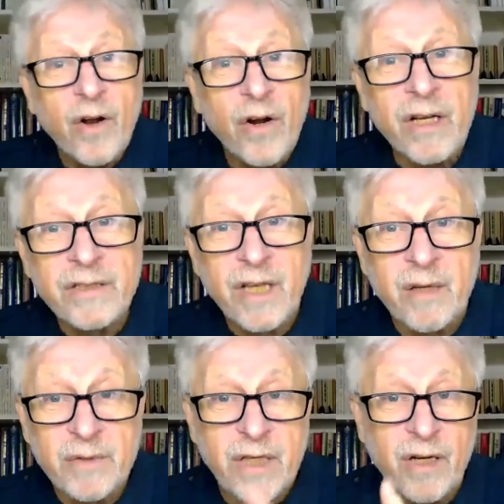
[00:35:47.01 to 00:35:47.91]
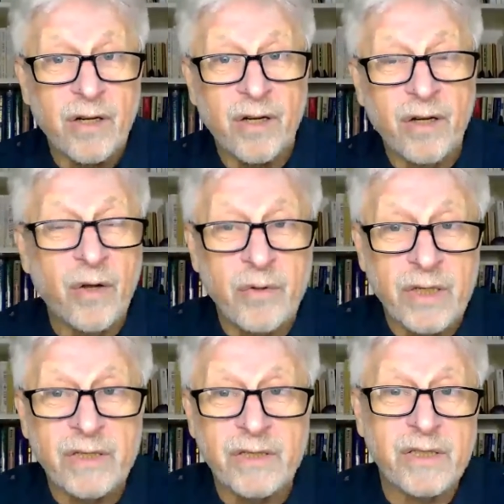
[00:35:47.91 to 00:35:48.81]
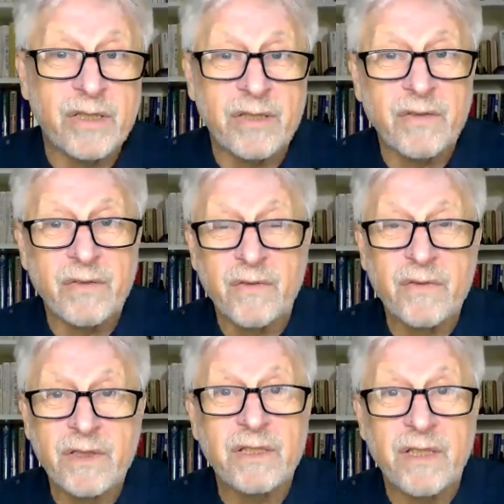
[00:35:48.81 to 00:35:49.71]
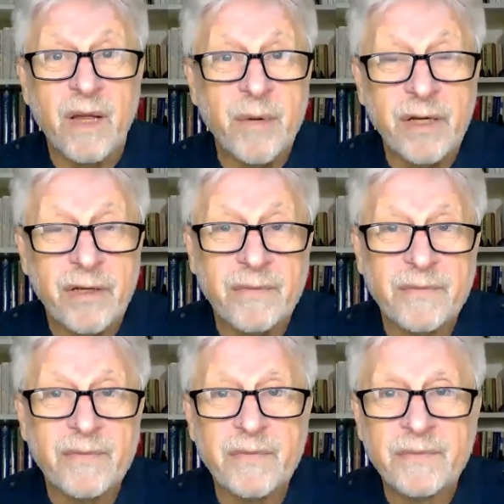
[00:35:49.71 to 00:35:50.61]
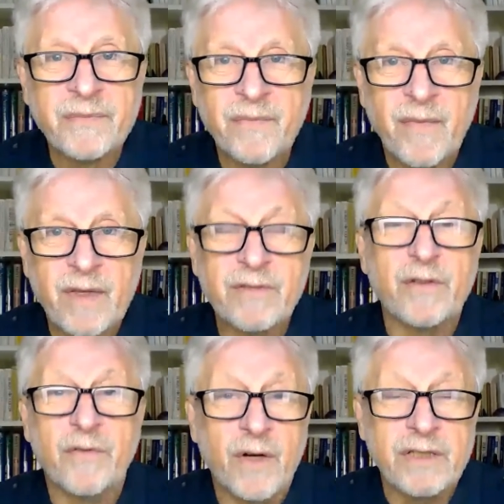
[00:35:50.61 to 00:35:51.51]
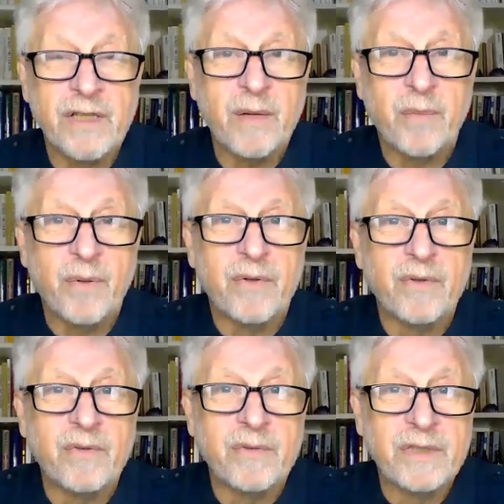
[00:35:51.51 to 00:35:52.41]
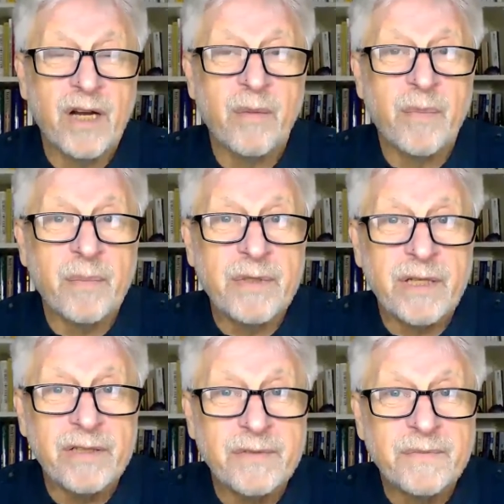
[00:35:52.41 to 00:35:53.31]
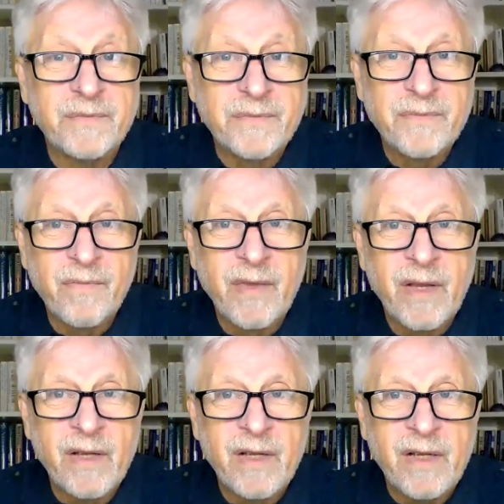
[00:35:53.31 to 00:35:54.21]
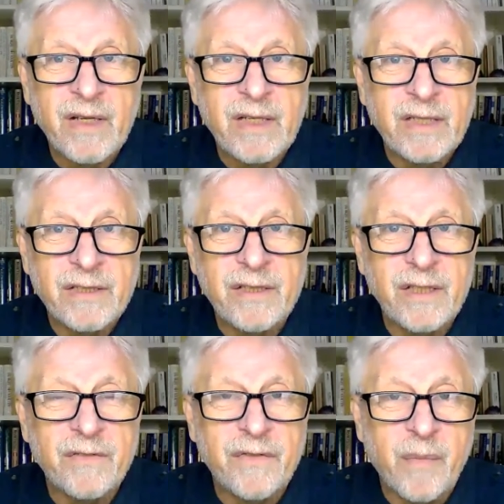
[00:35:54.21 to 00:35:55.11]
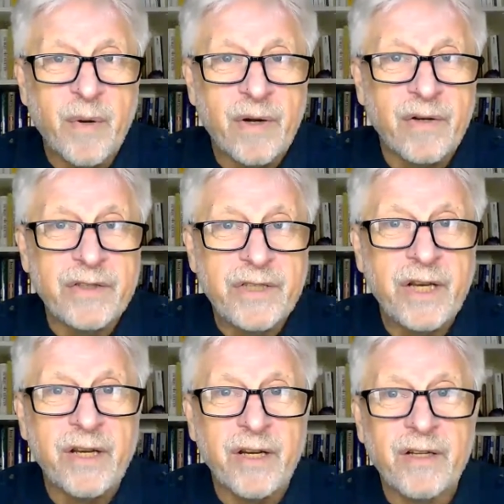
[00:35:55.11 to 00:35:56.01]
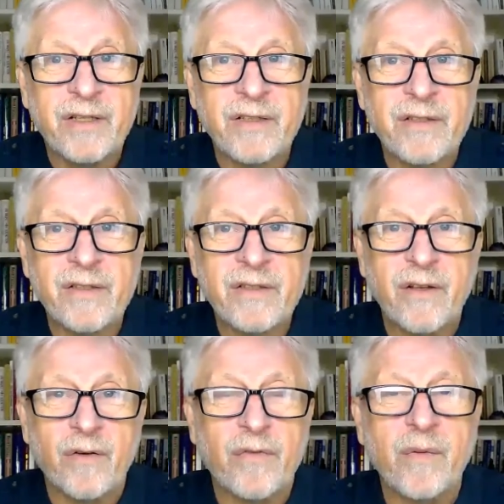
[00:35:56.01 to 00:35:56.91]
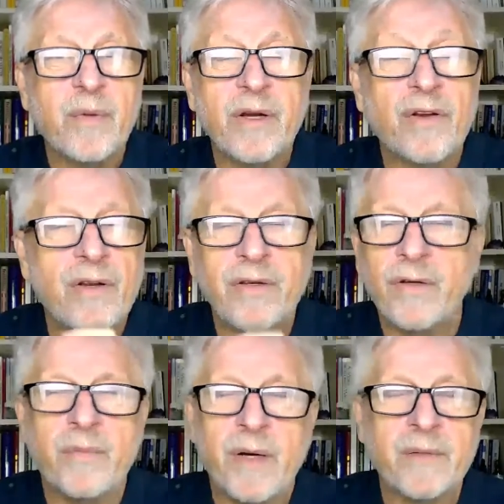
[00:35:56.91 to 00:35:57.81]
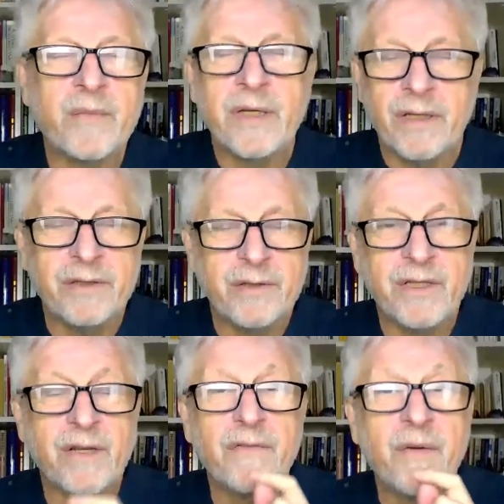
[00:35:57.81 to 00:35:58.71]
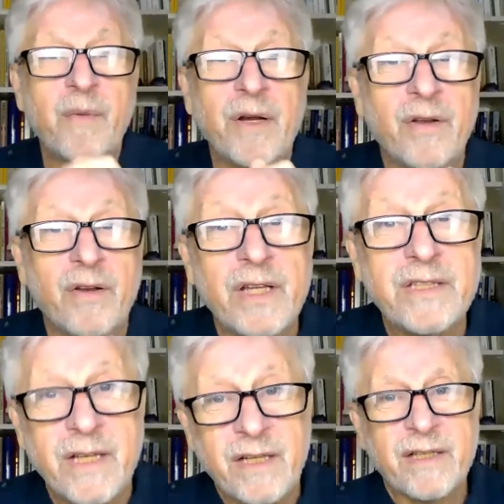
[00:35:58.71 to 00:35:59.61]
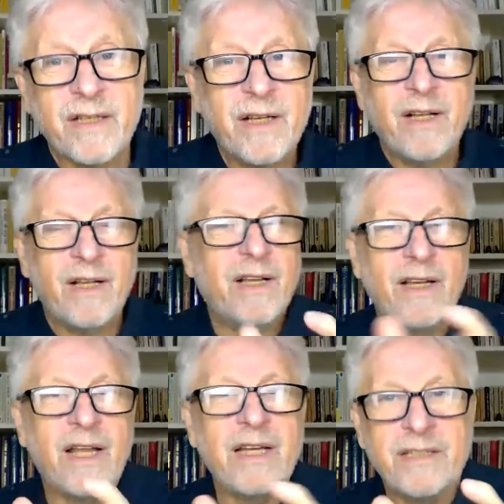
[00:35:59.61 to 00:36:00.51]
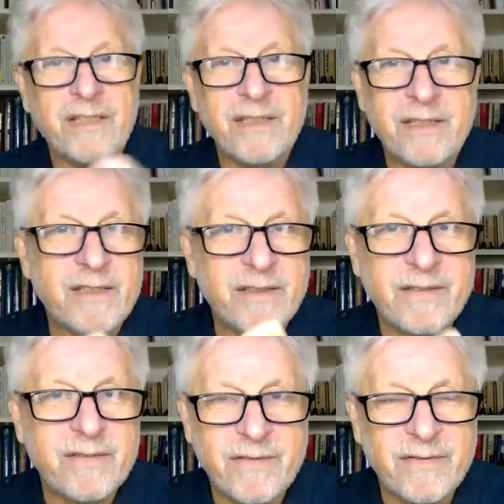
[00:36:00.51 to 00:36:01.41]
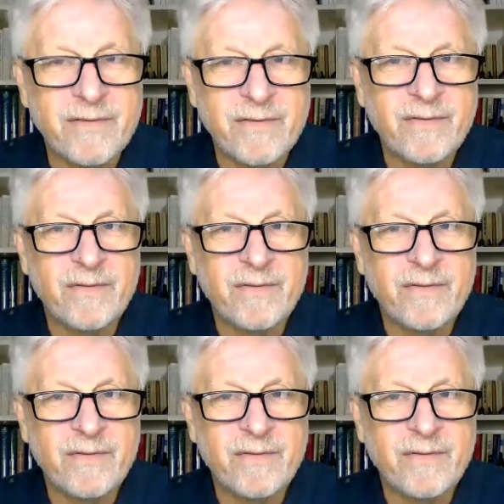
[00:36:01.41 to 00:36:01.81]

and so on. And then there are enzymes that are known as uh, systemic. So, for example, serapeptase is the fibrinogenic or fibrinol, no, pardon me, I should say fibrinolytic